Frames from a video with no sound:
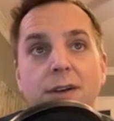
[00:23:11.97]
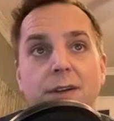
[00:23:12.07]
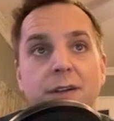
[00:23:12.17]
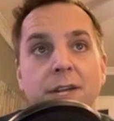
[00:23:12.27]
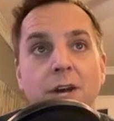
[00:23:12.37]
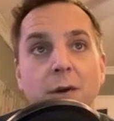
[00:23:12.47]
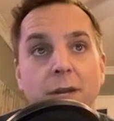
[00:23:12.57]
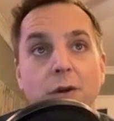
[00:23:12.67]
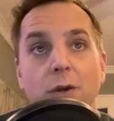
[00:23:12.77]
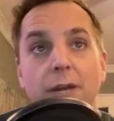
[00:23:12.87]
you know, and the
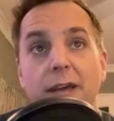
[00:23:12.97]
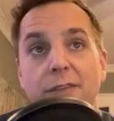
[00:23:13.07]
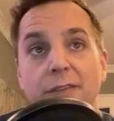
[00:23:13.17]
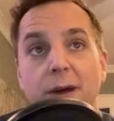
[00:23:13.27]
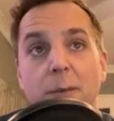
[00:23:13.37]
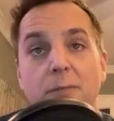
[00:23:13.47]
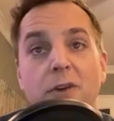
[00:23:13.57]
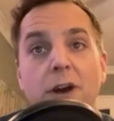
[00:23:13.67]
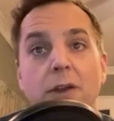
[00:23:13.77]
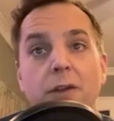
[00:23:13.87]
goalie has to come up
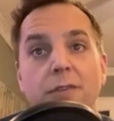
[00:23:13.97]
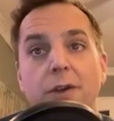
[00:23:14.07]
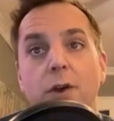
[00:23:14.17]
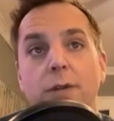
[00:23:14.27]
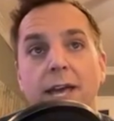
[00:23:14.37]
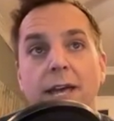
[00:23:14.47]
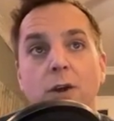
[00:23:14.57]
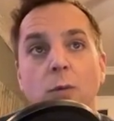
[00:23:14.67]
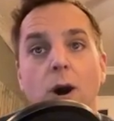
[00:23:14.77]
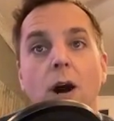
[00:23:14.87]
front. Is he going lane or
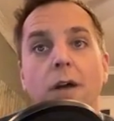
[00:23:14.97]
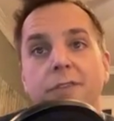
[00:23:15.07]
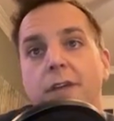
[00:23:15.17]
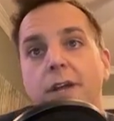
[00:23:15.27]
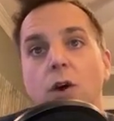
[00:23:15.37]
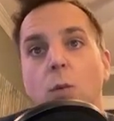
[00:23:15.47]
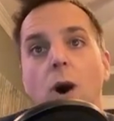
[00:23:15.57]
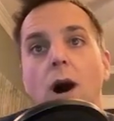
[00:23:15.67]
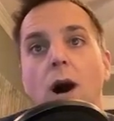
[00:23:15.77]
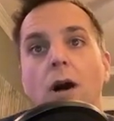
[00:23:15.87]
wall? He's going to go
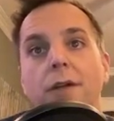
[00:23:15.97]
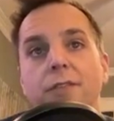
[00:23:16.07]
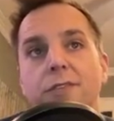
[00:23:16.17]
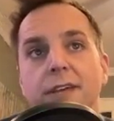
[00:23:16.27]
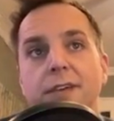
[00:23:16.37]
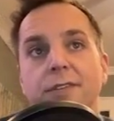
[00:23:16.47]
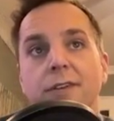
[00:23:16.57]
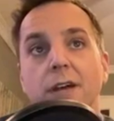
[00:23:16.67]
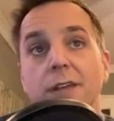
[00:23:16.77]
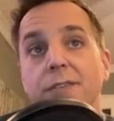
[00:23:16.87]
wall. It's just easier.
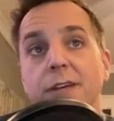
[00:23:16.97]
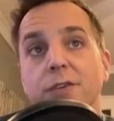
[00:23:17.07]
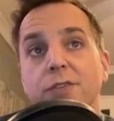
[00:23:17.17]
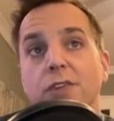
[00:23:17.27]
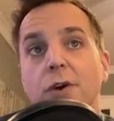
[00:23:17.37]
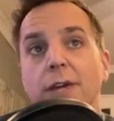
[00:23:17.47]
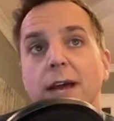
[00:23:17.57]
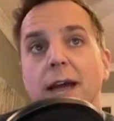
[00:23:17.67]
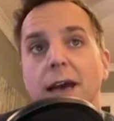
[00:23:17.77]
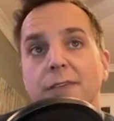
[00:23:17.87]
Unless, like, you just know the
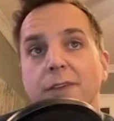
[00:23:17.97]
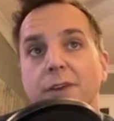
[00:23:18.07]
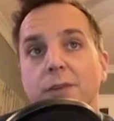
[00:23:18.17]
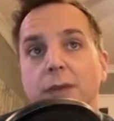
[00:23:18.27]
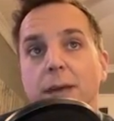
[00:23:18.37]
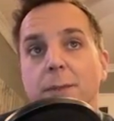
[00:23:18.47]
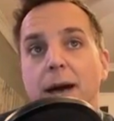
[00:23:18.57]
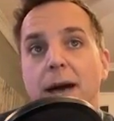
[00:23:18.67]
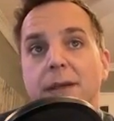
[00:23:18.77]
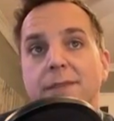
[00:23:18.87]
guy has a good lane
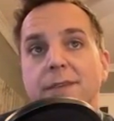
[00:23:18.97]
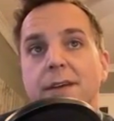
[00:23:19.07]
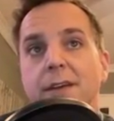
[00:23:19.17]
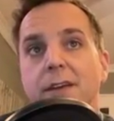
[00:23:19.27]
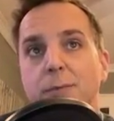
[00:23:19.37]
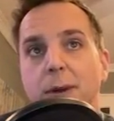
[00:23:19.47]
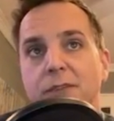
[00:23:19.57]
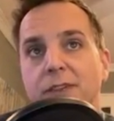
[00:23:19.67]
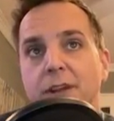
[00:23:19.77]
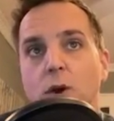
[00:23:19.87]
pass. He's probably just going to go